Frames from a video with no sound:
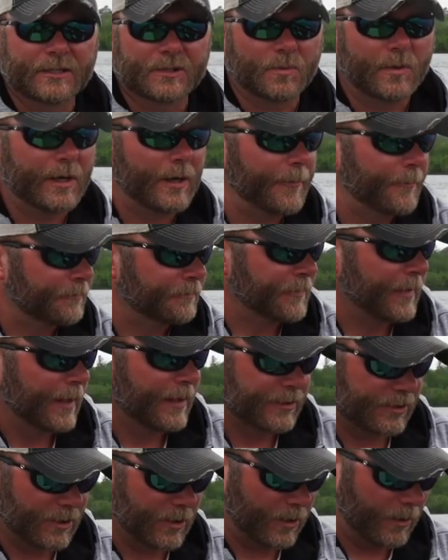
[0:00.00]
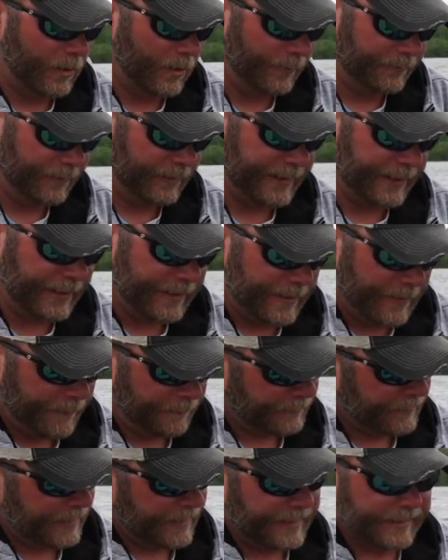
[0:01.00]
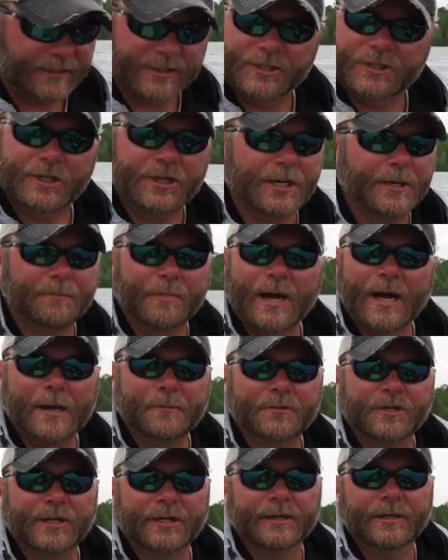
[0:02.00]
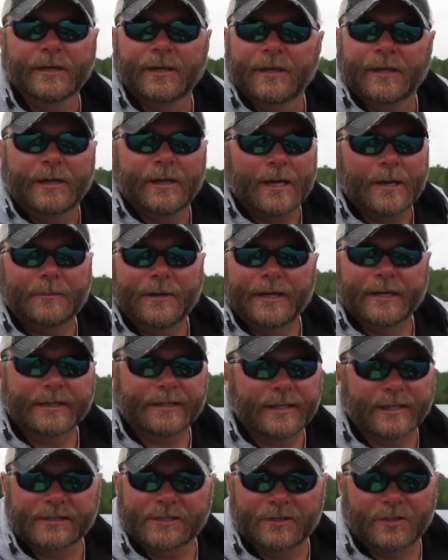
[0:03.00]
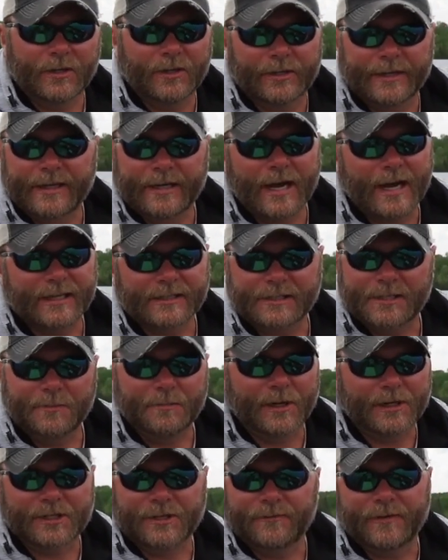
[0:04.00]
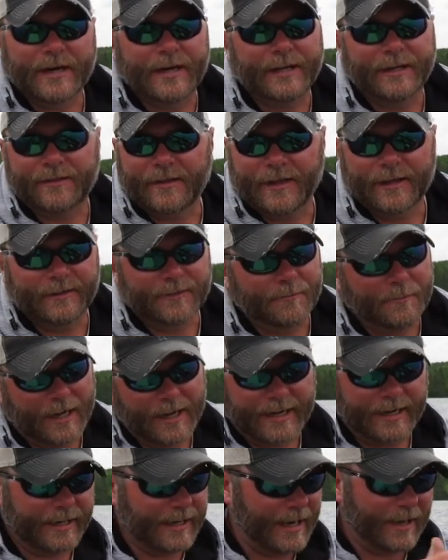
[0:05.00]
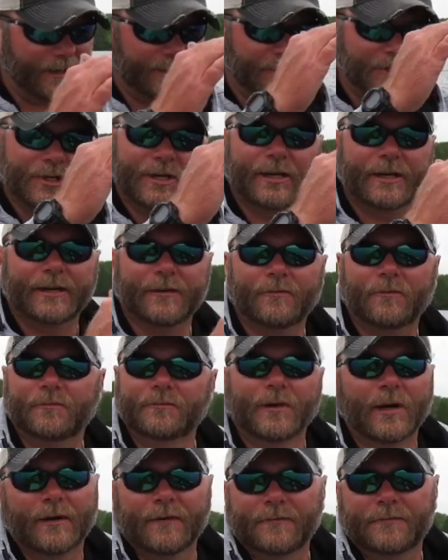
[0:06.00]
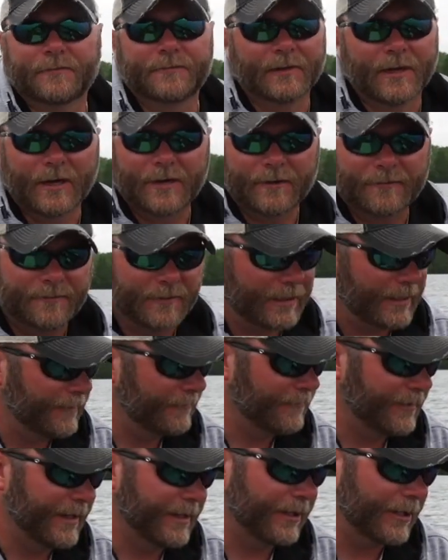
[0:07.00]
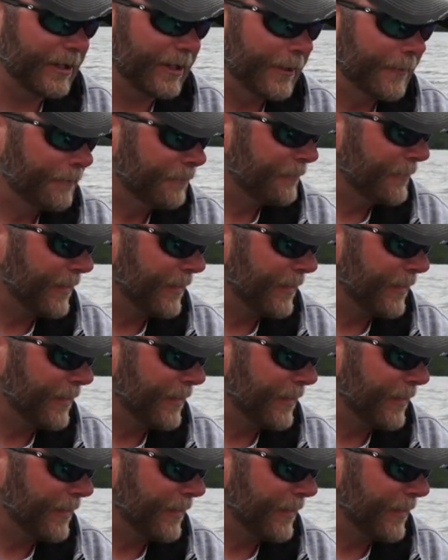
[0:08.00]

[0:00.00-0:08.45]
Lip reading: as well. So hopefully it's a cheap option. It doesn't really cost you much of anything to buy a gallon jug of vinegar,